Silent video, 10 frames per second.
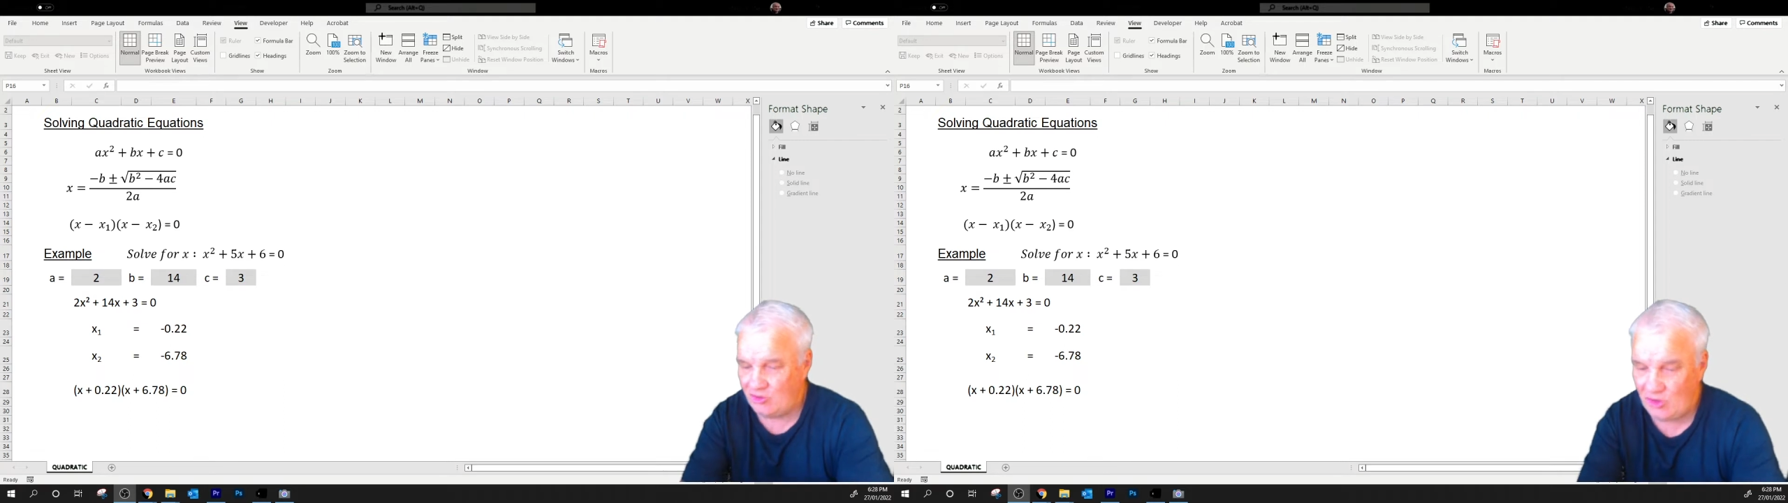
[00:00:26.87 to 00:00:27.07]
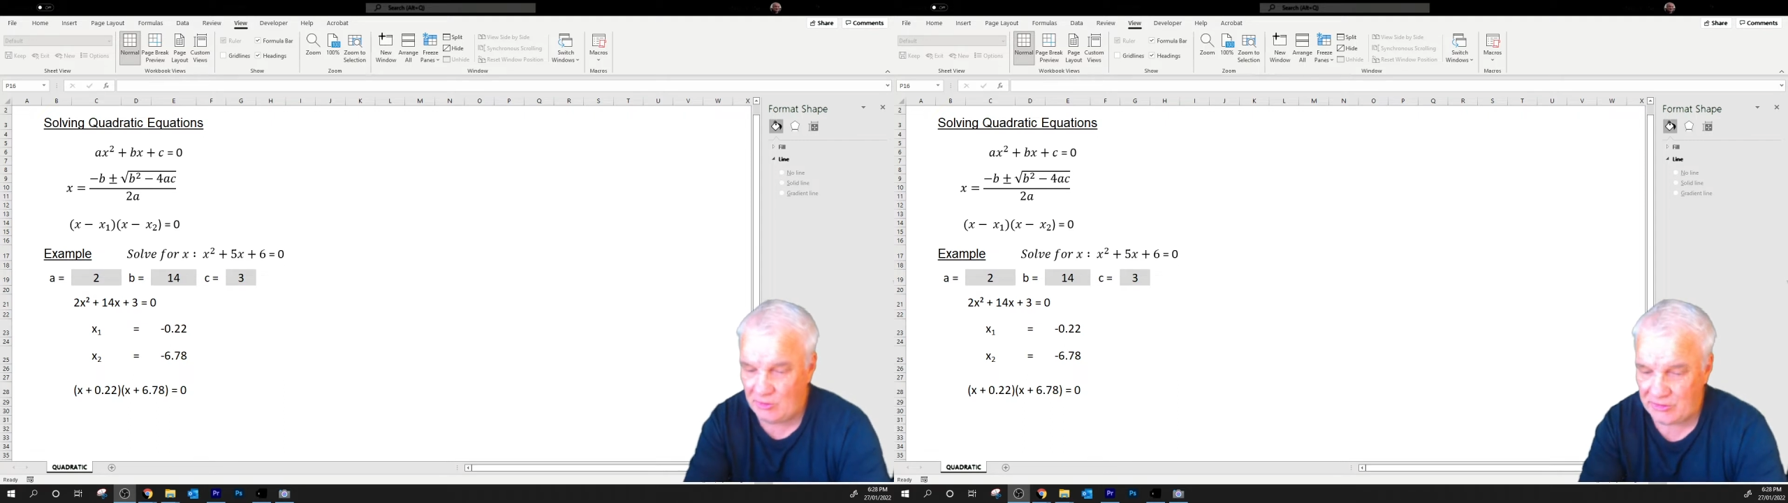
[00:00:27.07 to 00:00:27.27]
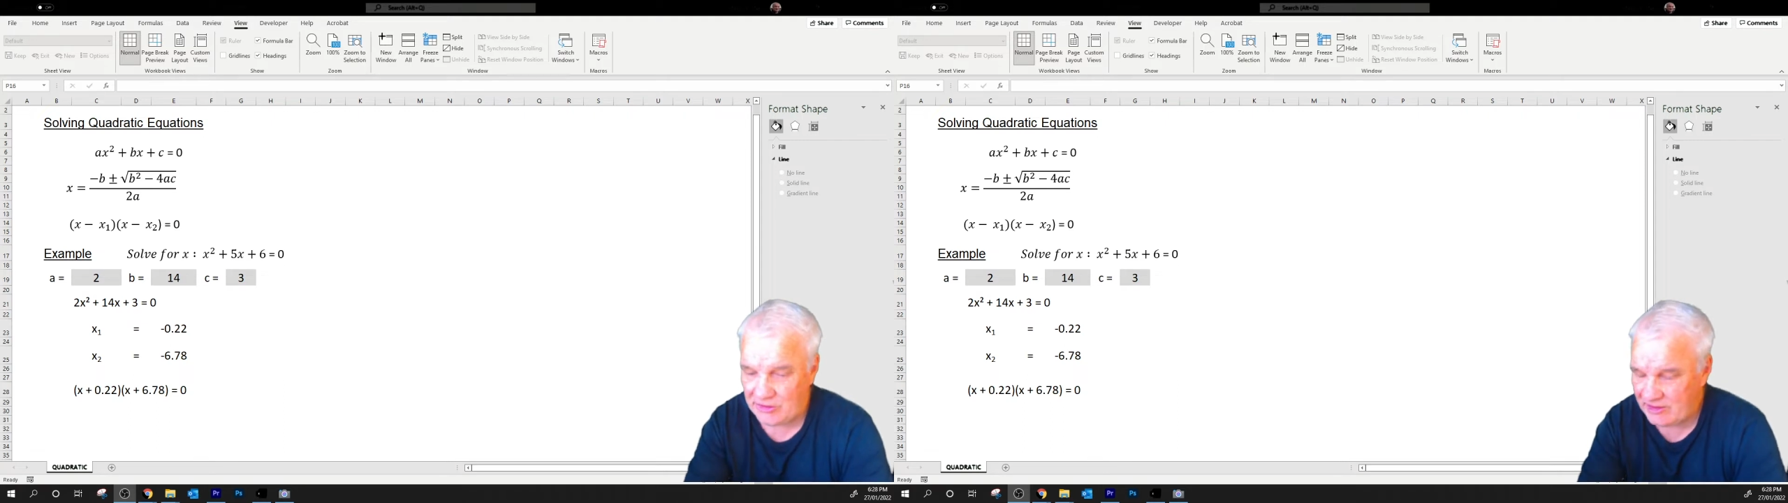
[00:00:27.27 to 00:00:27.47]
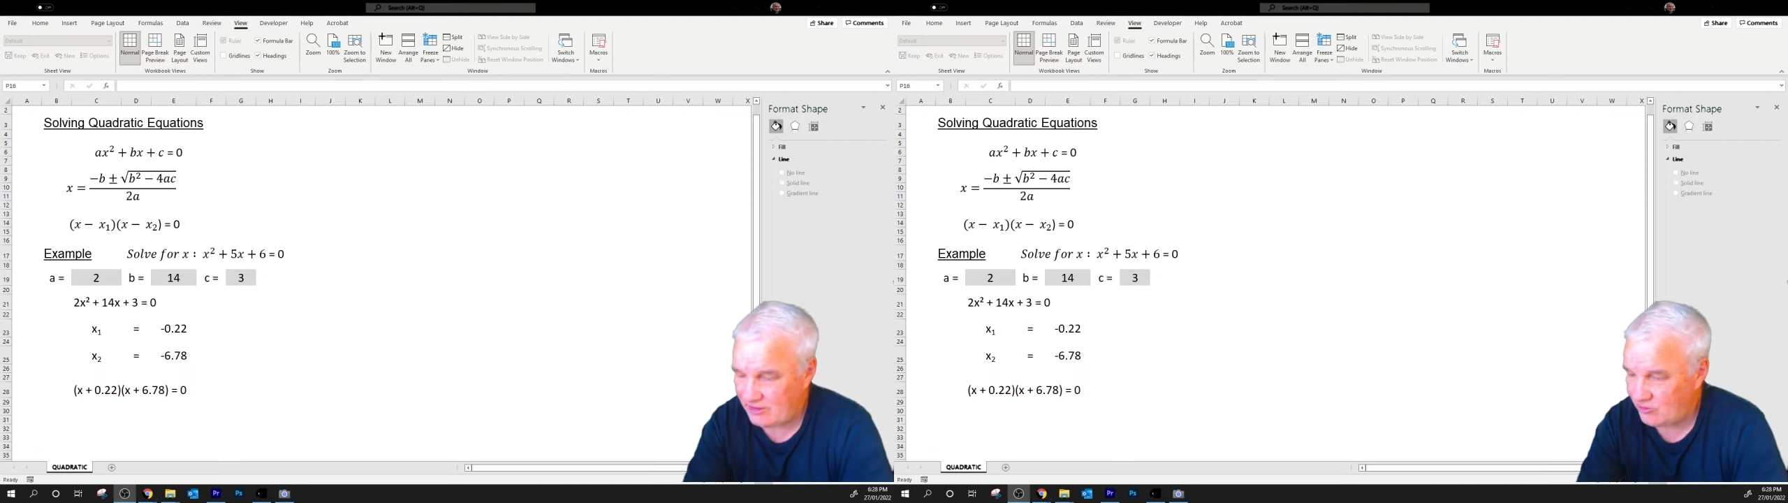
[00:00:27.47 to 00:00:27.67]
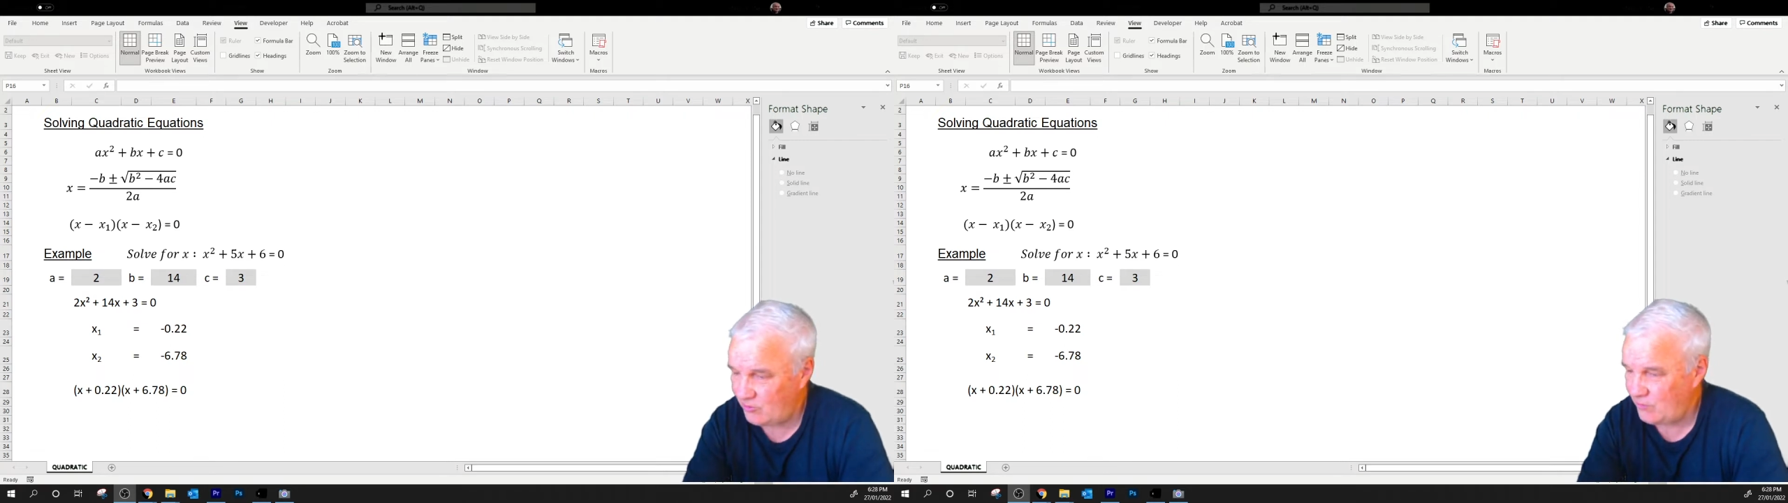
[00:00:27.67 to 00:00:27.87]
do with it.
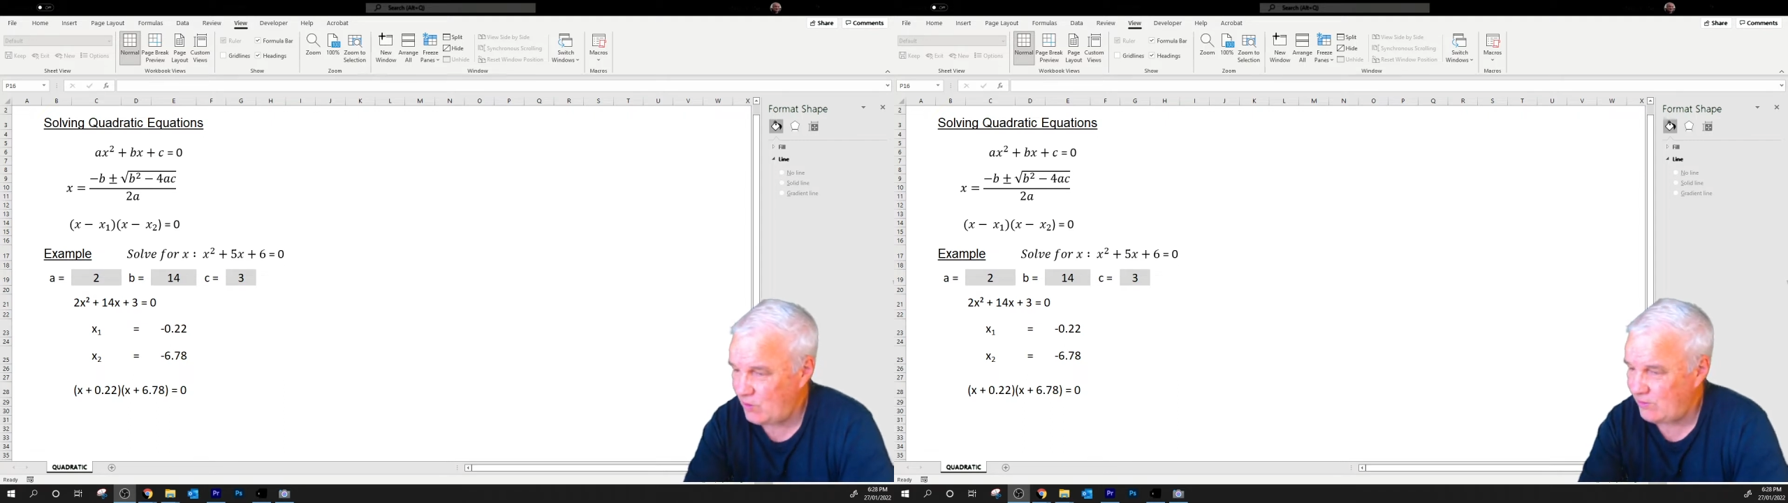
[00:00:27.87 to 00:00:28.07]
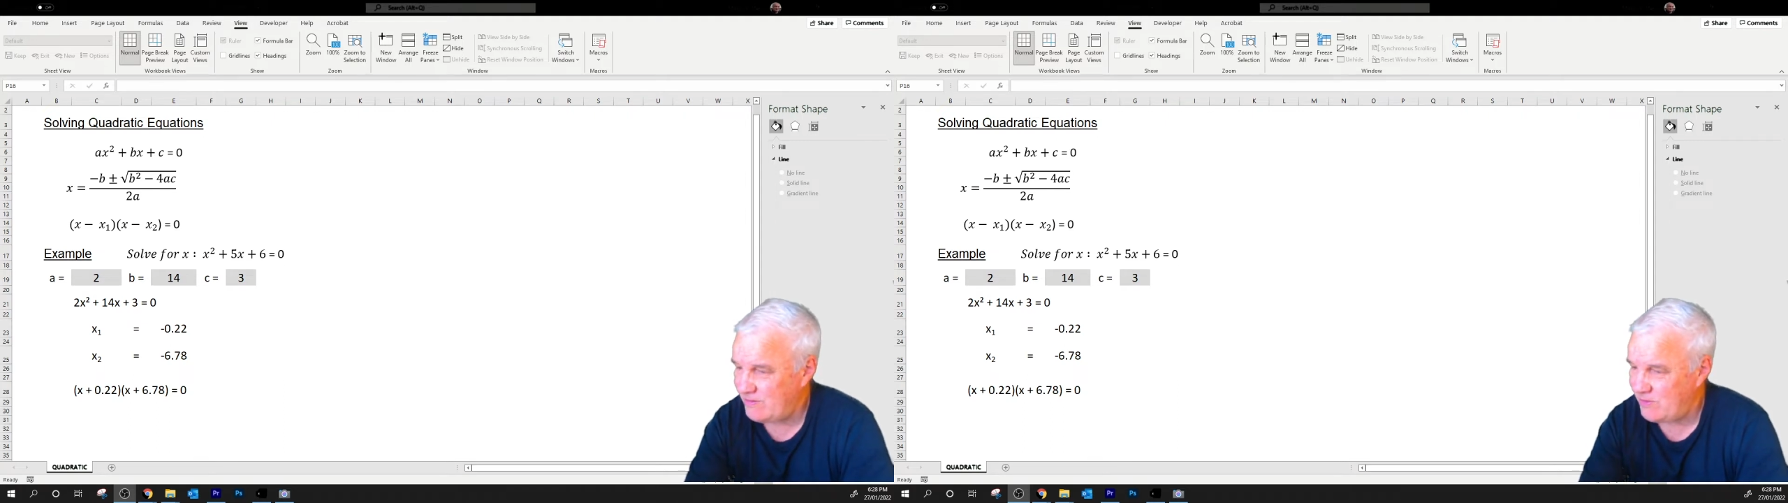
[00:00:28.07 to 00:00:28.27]
It's a very